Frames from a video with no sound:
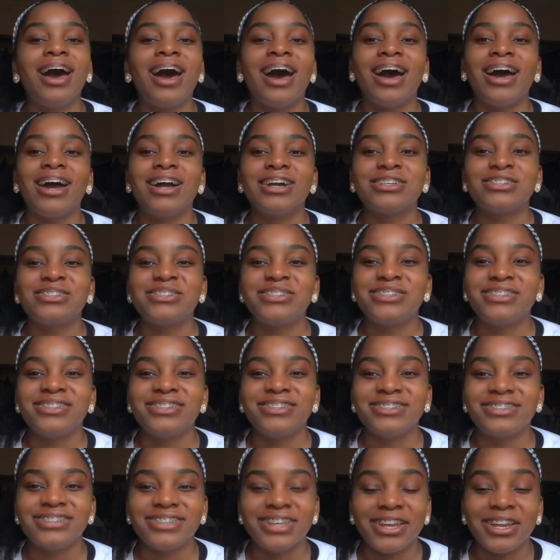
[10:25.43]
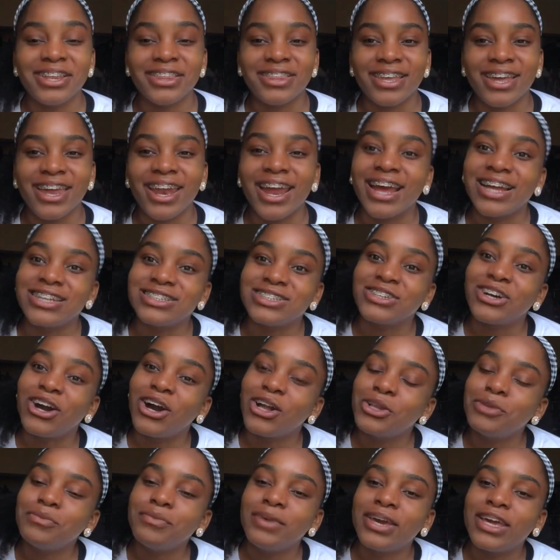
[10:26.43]
I actually didn't say anything, and I had to
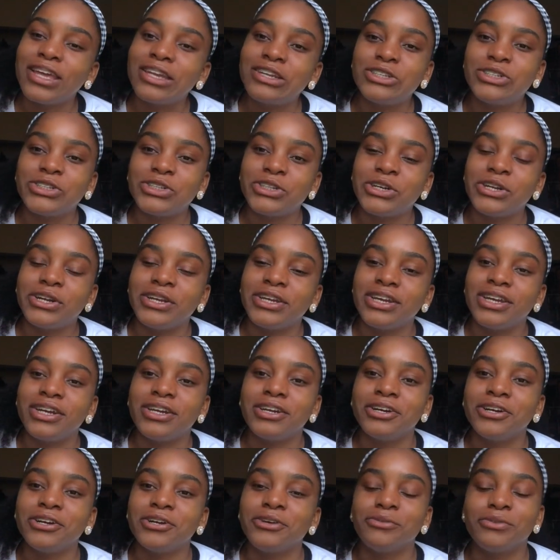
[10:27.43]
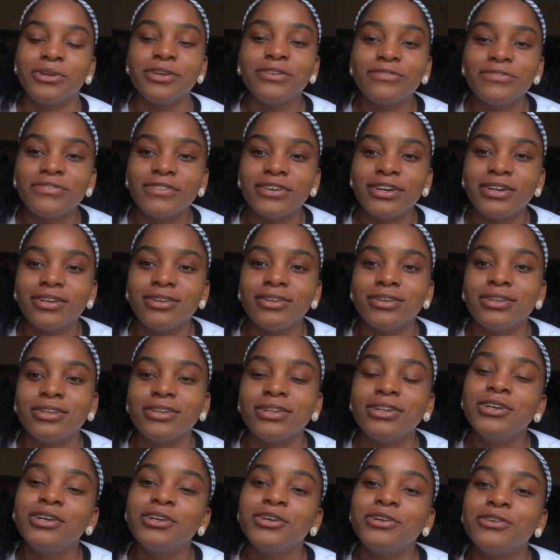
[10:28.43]
call a manager and get her a
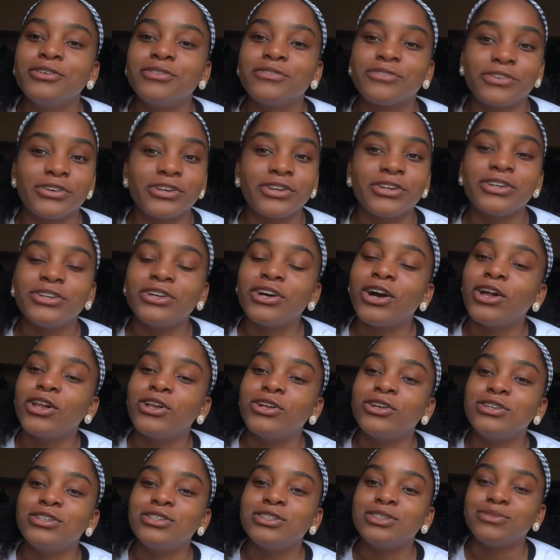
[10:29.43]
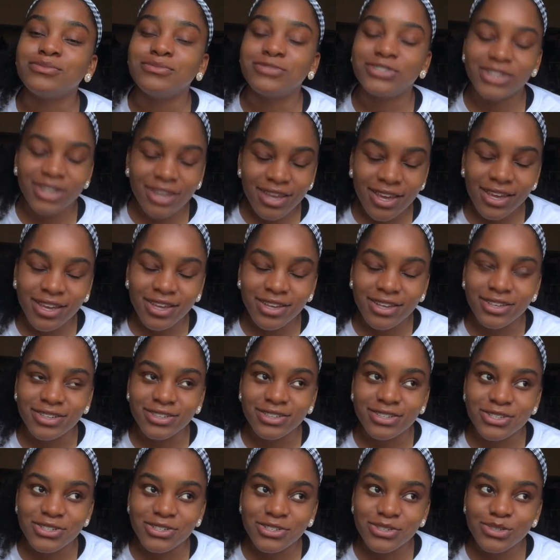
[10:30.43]
refund for a dollar and some
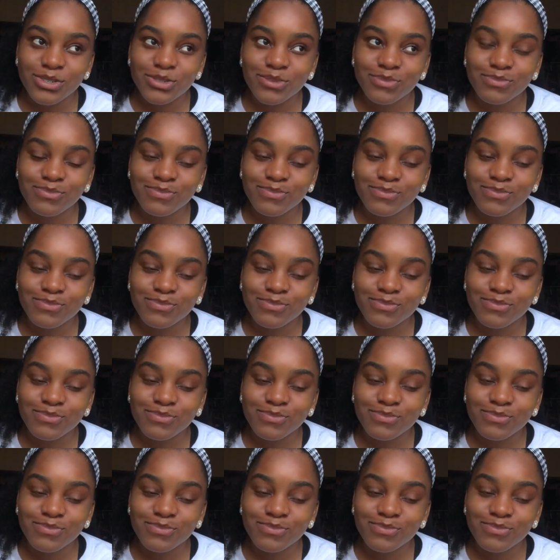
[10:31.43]
change.